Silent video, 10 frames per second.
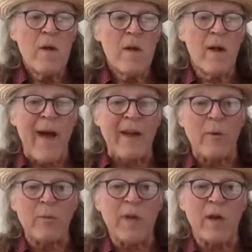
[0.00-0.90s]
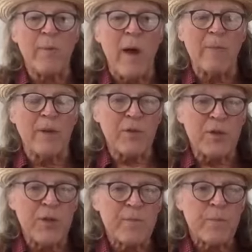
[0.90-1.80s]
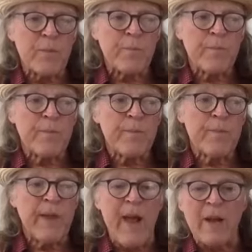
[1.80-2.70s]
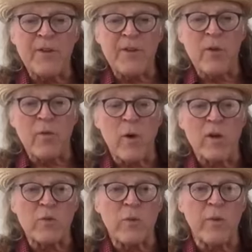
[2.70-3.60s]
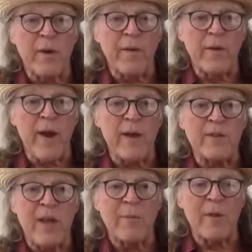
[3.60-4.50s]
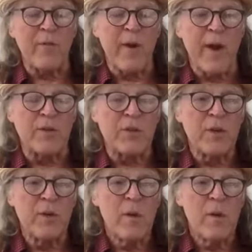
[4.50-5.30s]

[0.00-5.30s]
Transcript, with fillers: A lot of it was unpublished. It had to do, of course, with one of the greats, Emily French.